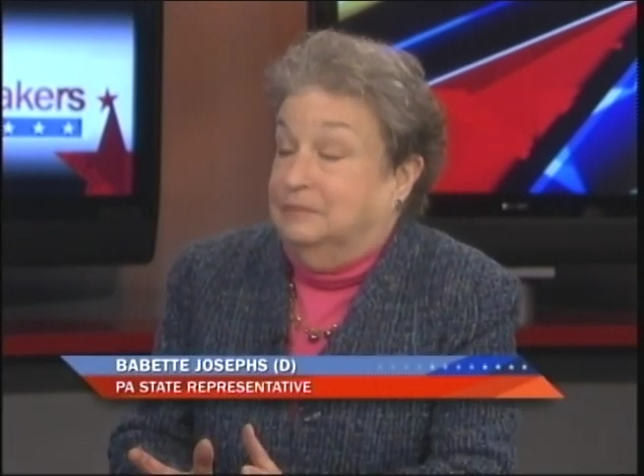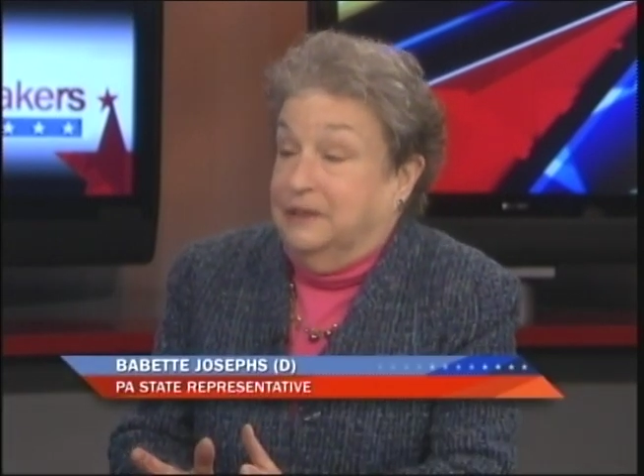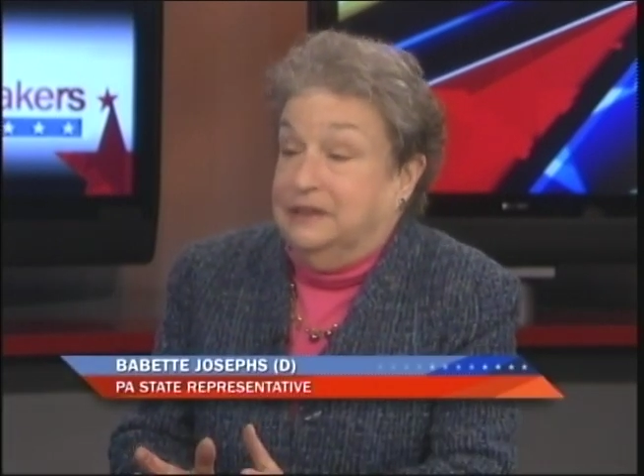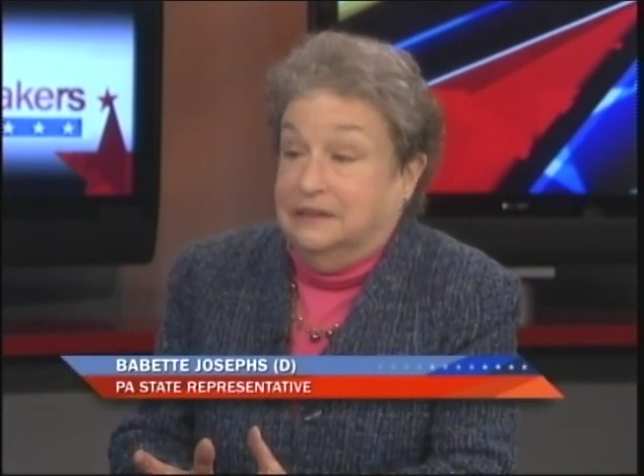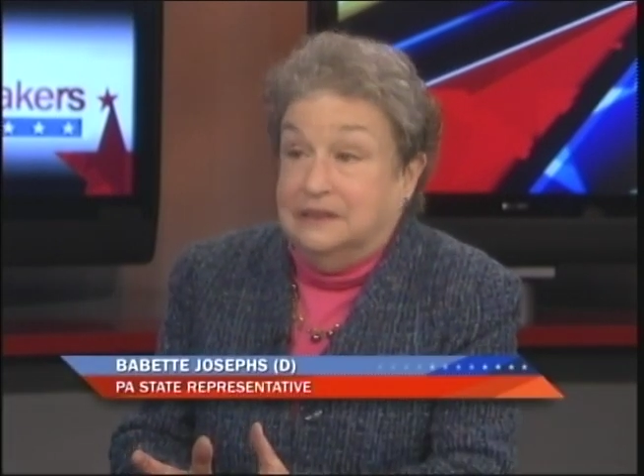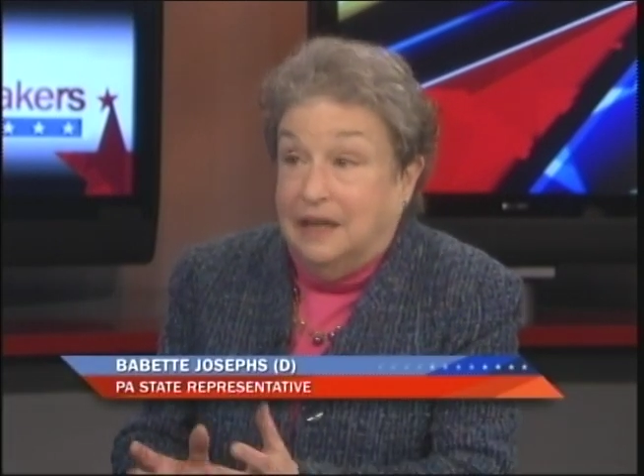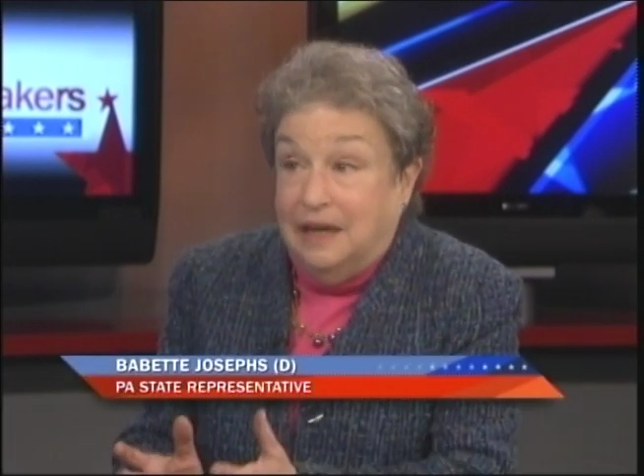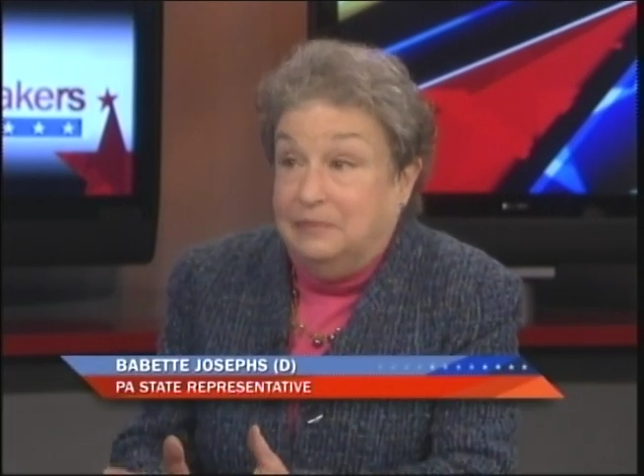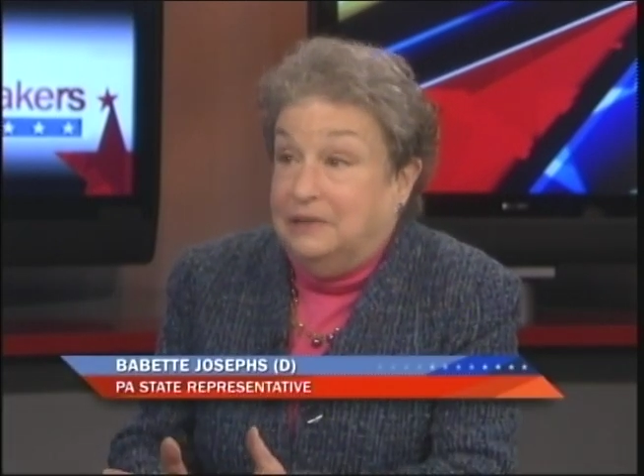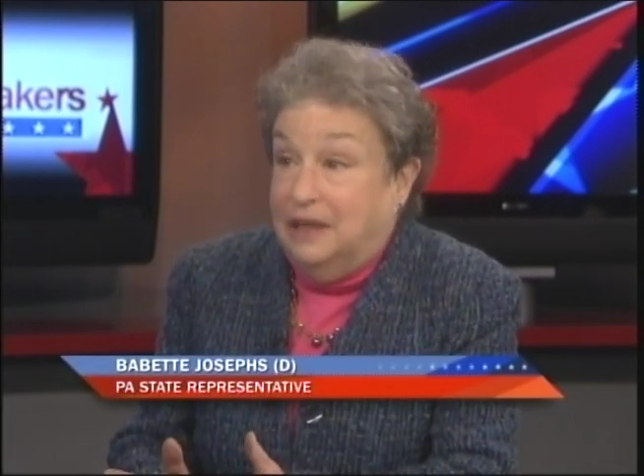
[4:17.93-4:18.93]
but the
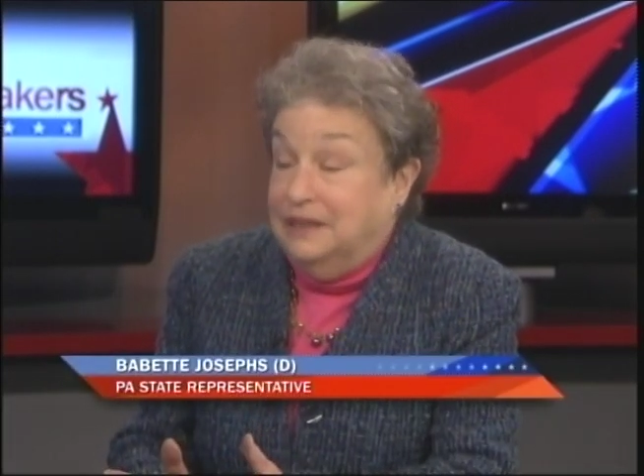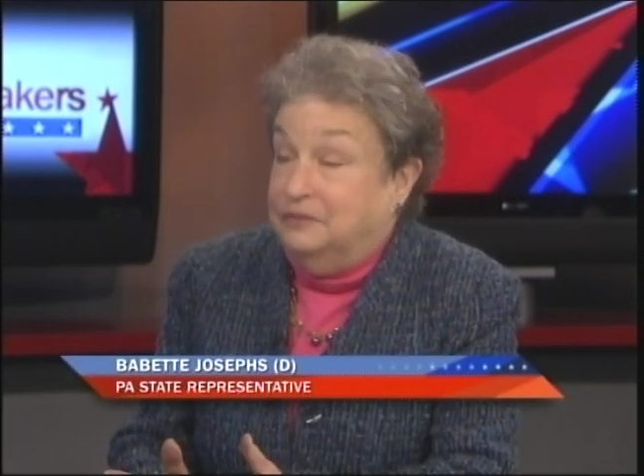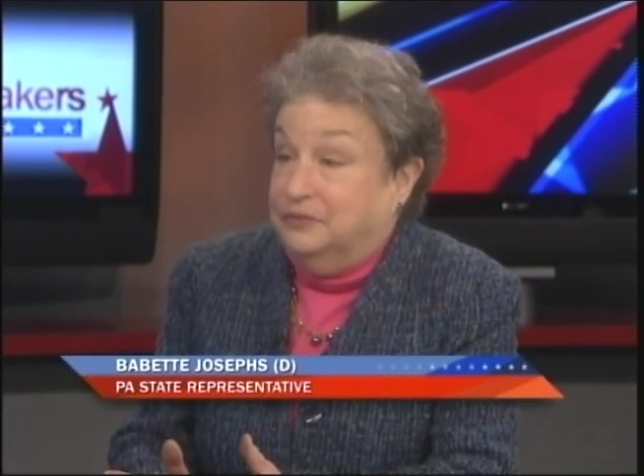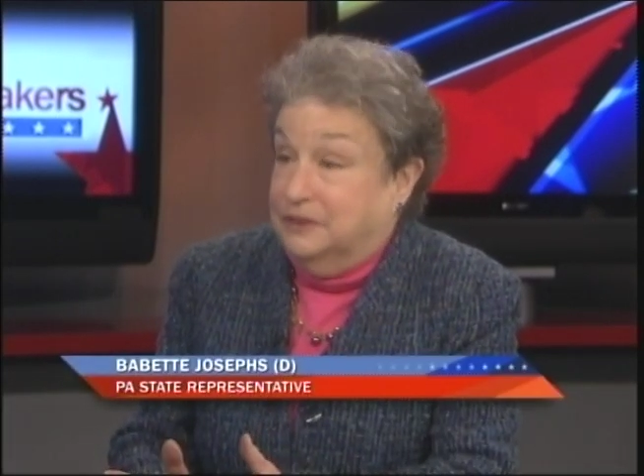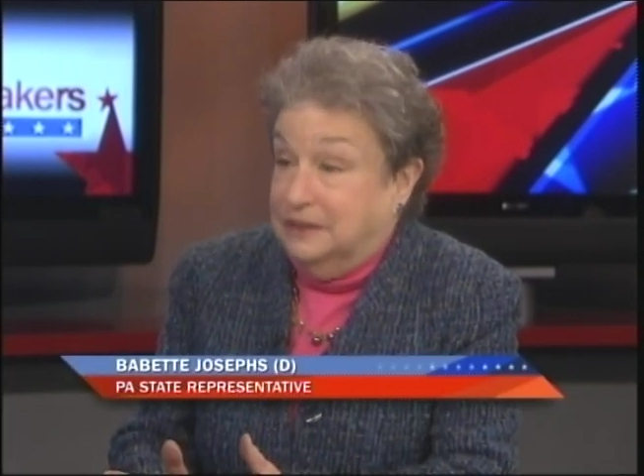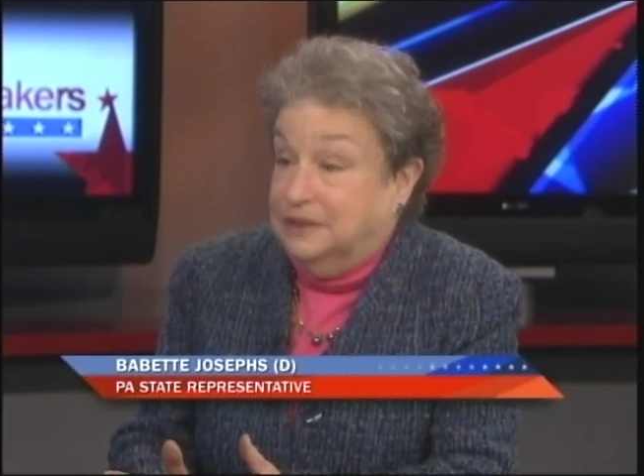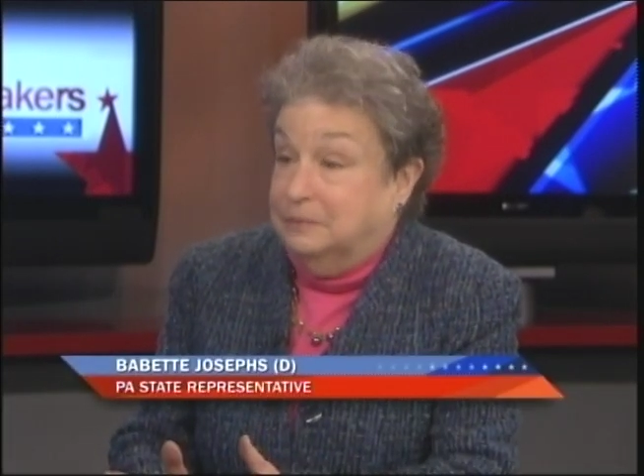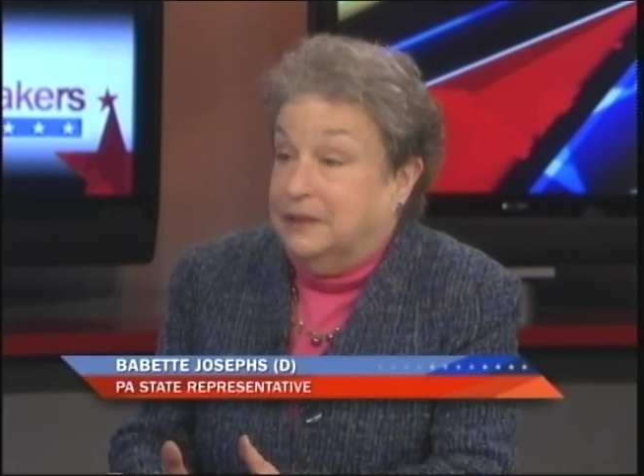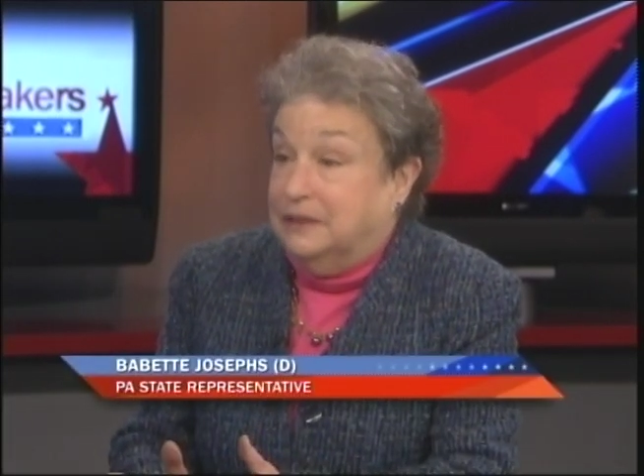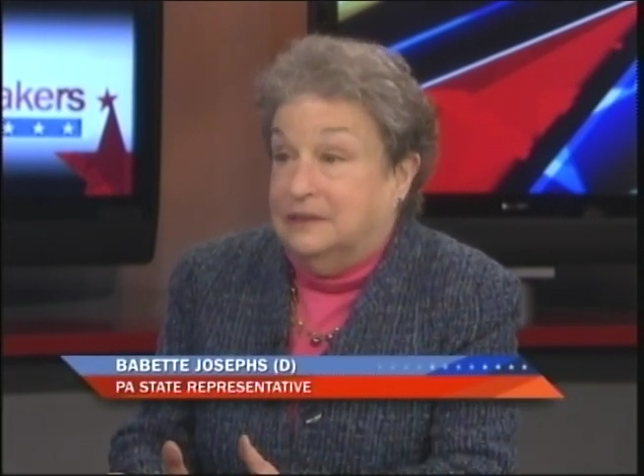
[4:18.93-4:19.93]
timeline for this
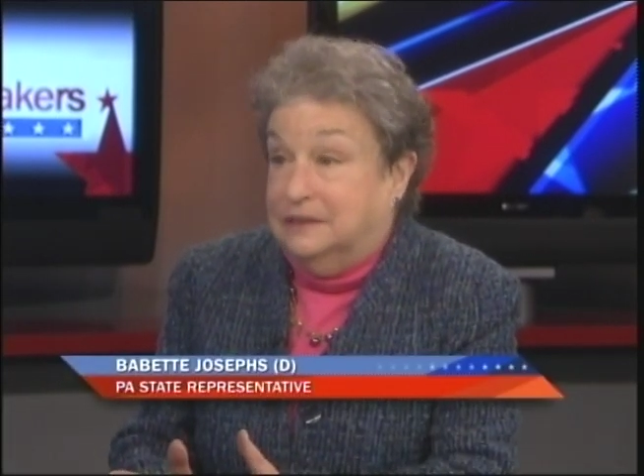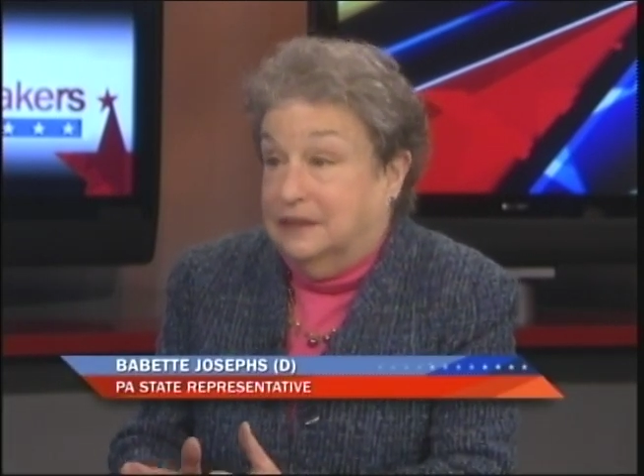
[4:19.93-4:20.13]
bill is